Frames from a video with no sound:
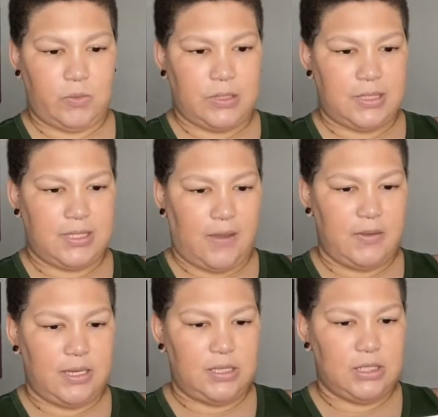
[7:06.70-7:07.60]
with a
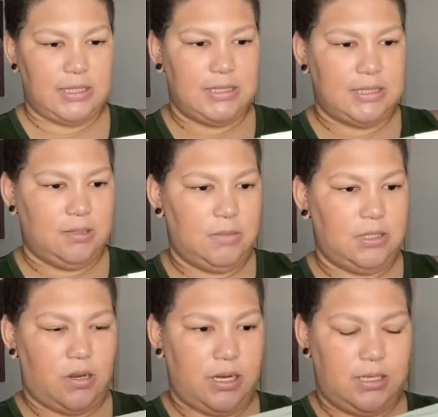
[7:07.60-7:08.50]
7-inch inseam.
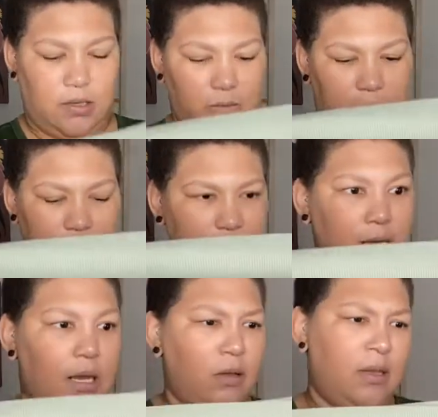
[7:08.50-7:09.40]
These are in double
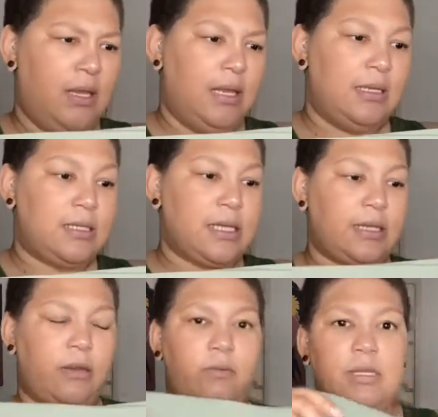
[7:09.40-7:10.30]
XL. Looks
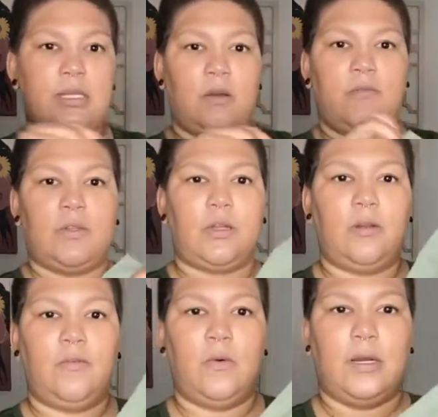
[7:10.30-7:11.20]
like they're retail for
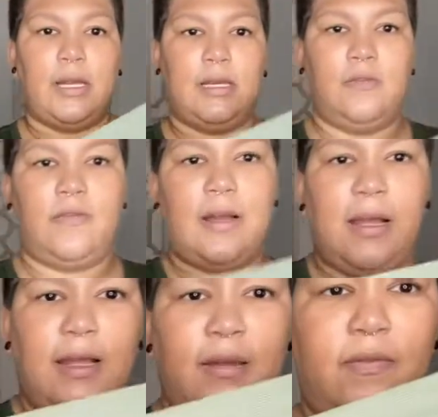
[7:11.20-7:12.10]

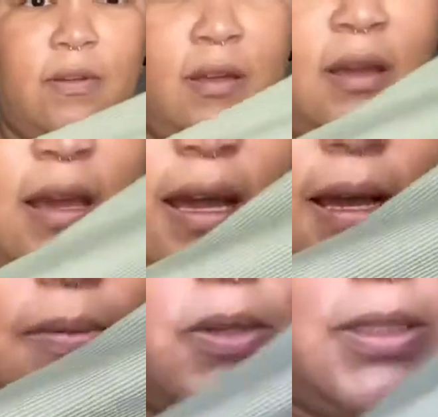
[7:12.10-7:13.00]
$34.95.
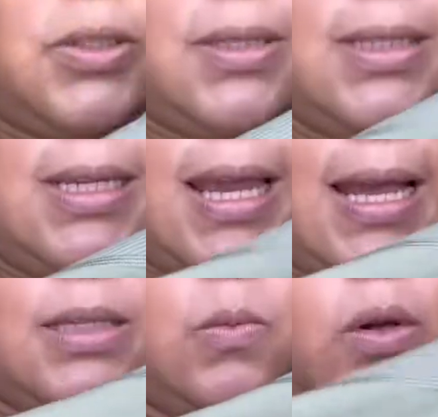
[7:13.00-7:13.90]
So as you can see, it
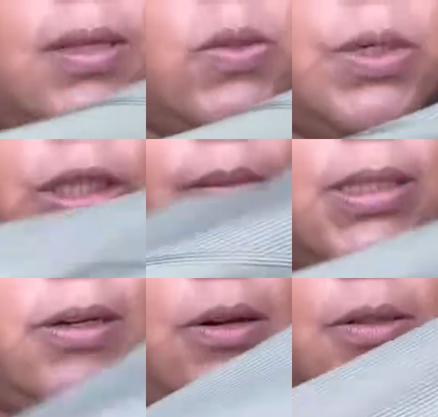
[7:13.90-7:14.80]
has more of the swishy
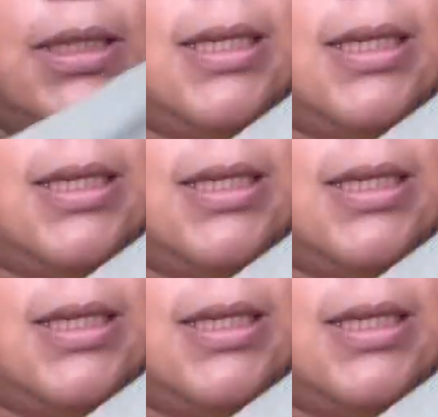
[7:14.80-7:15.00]
material on the